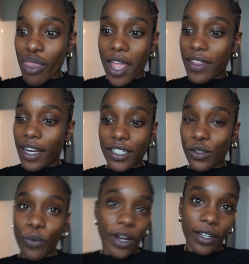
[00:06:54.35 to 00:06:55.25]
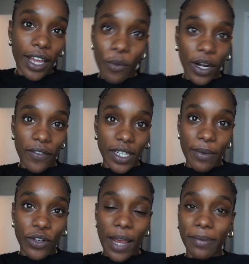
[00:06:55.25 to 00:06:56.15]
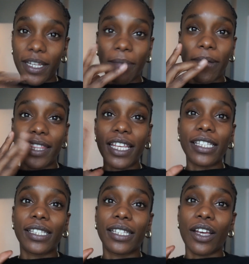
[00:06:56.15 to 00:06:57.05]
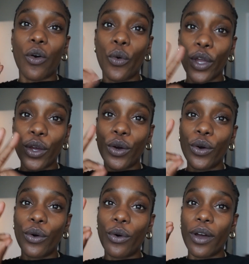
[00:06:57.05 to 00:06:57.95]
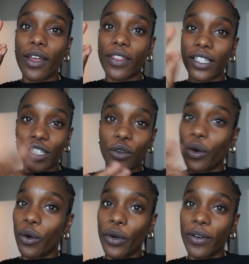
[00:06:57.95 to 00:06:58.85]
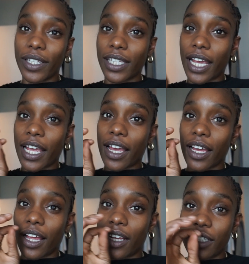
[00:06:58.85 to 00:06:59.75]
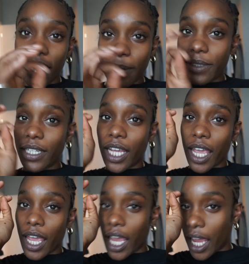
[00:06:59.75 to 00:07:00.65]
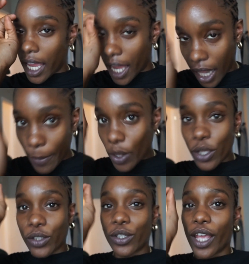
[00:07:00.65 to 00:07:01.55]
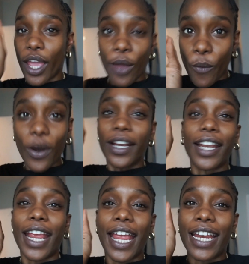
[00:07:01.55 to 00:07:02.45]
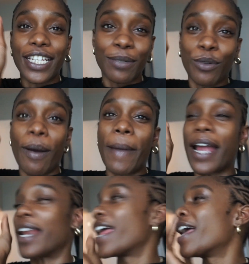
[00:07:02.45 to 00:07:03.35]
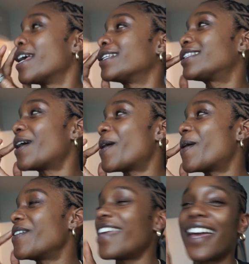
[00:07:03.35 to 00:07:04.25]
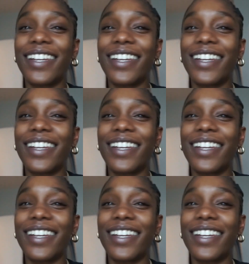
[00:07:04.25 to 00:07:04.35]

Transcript: And then I just wear like whatever type of chapstick. But this oil, this Dior oil is like chapstick and lip gloss in one. And it just blew my mind. So yeah,